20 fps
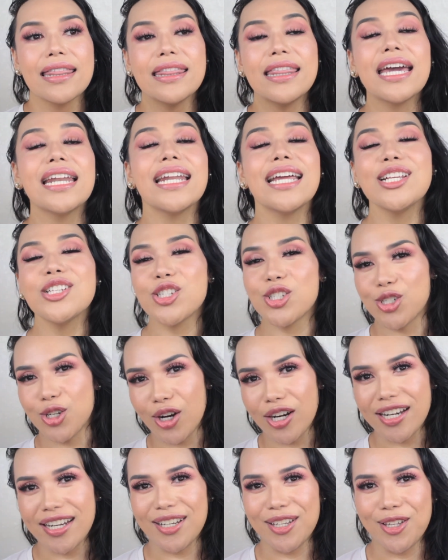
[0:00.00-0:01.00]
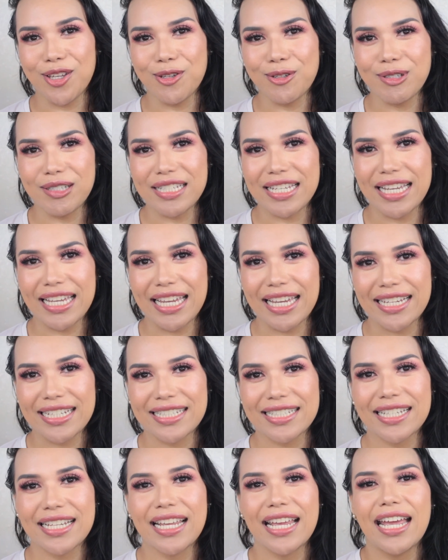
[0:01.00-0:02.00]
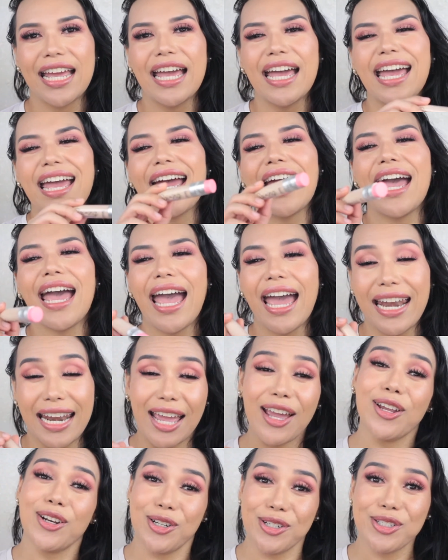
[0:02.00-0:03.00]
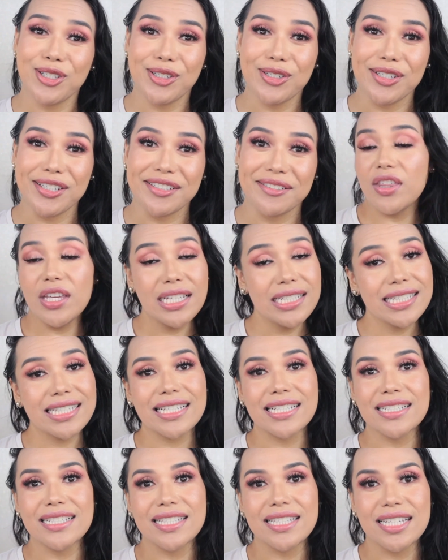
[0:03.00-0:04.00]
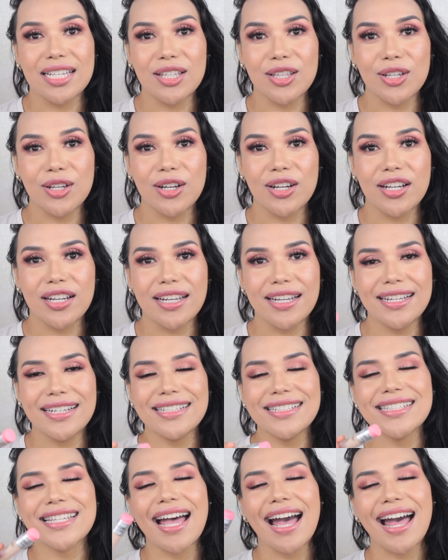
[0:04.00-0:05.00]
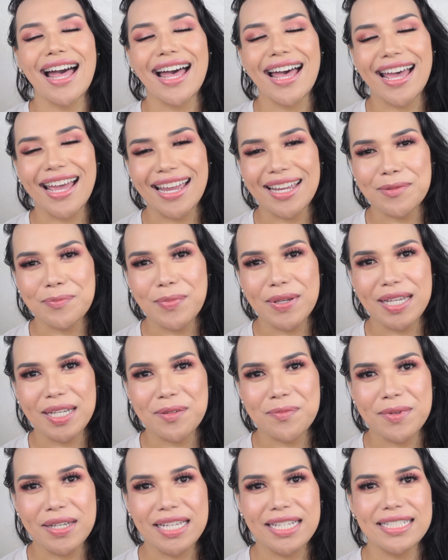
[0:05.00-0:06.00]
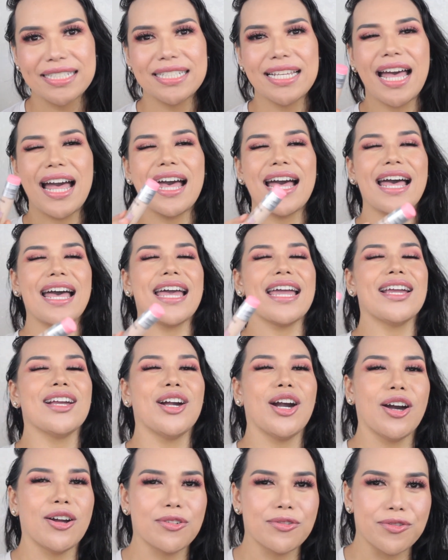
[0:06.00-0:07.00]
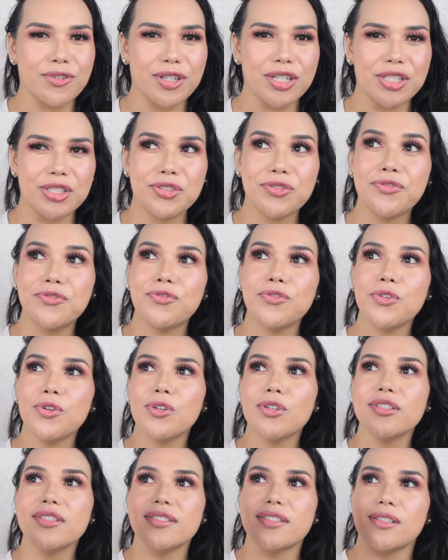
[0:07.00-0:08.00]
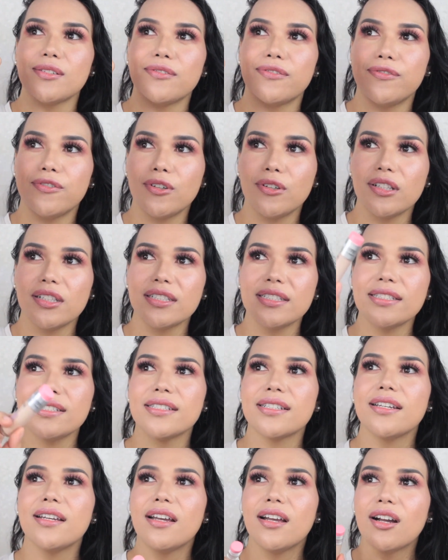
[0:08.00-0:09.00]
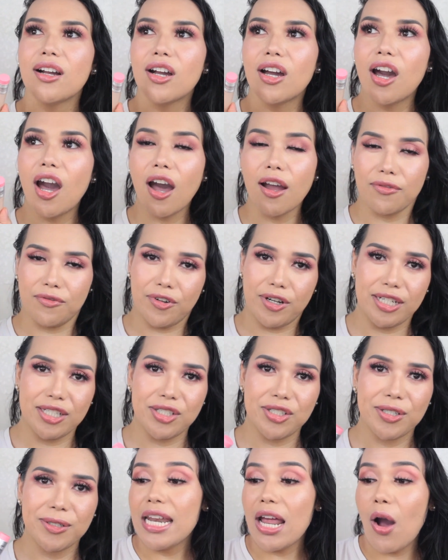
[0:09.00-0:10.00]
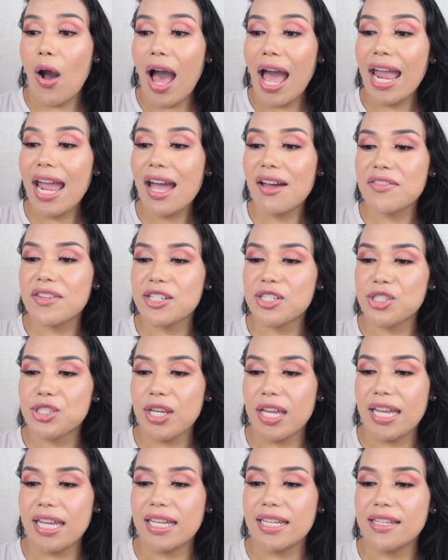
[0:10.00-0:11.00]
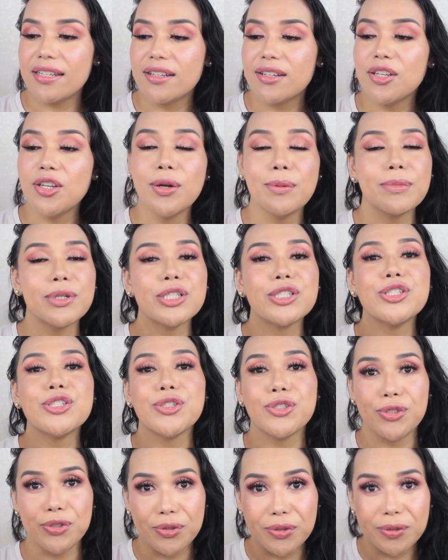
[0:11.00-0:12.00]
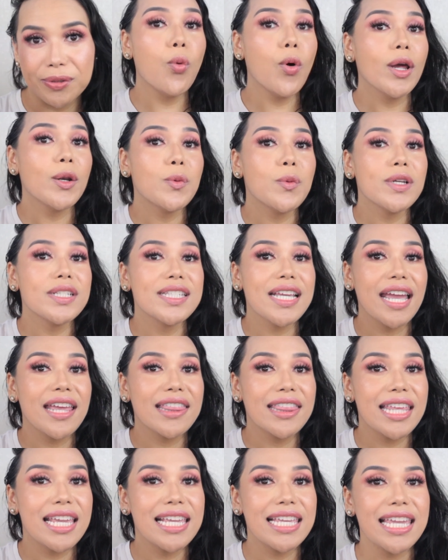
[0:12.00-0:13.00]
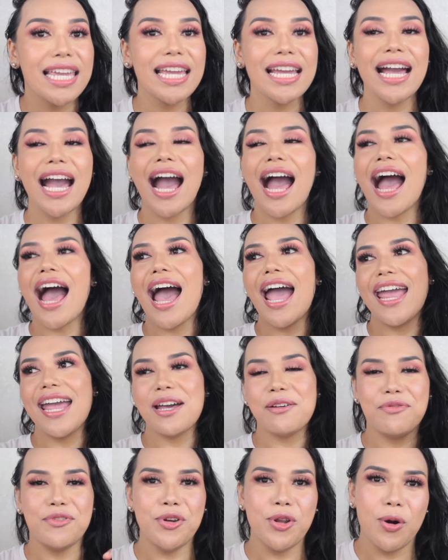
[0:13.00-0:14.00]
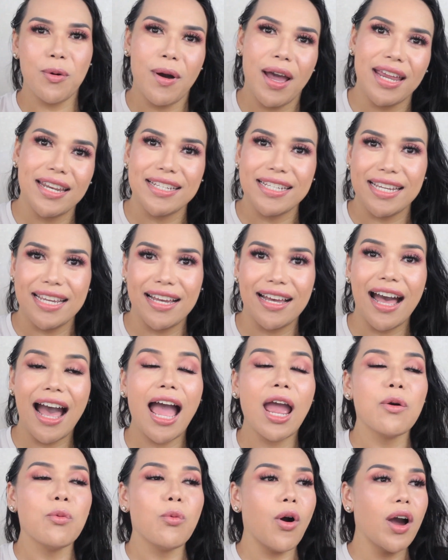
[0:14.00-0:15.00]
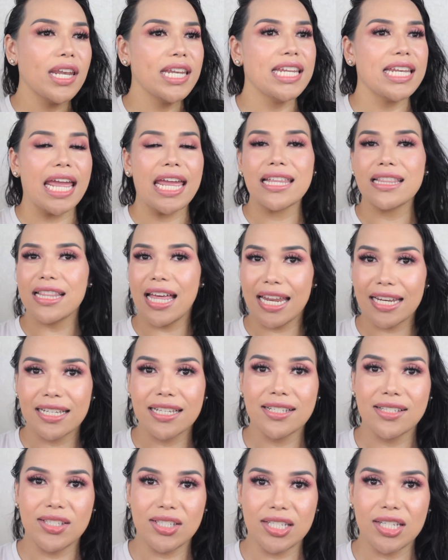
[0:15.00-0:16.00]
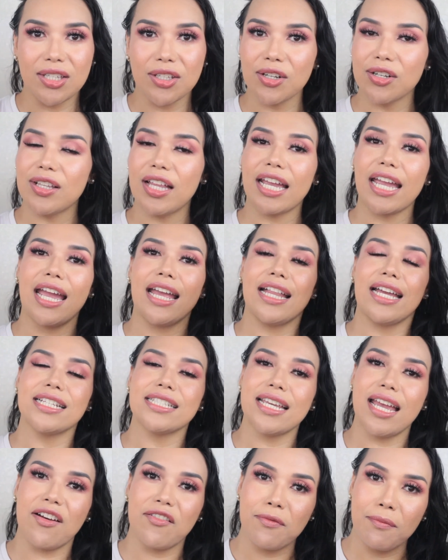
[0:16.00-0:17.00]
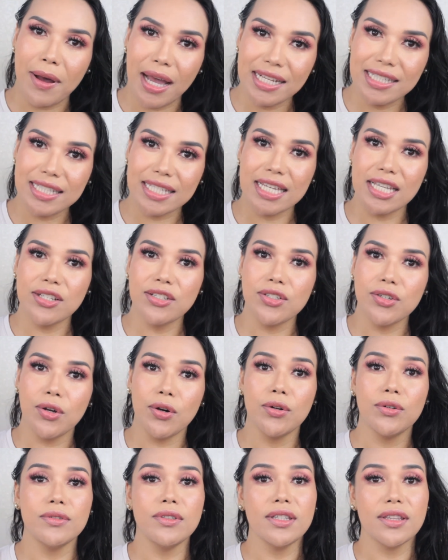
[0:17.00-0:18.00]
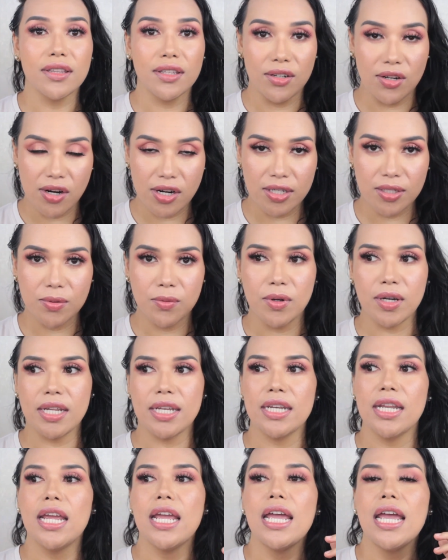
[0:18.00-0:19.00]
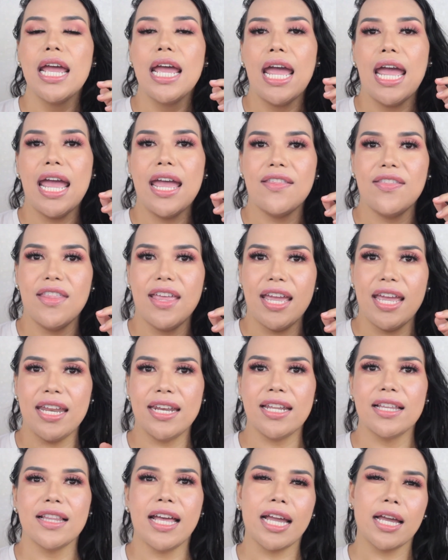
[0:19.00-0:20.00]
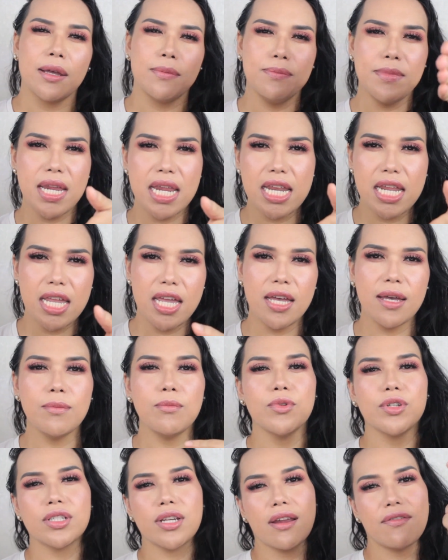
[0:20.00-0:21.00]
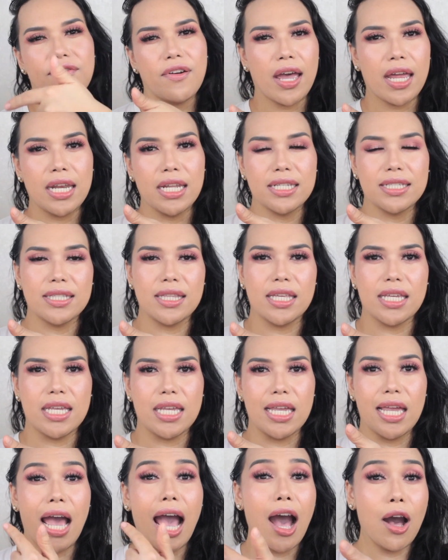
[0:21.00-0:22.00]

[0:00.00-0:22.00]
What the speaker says: Then I started using it and I understood. This concealer is high pigment, high coverage, full to the fullest coverage. Now I have the shade number 2. What was I thinking? I have no idea. I wanted a light concealer, like I like to have my skin tone, the NARS one, and then like a medium, which I find is the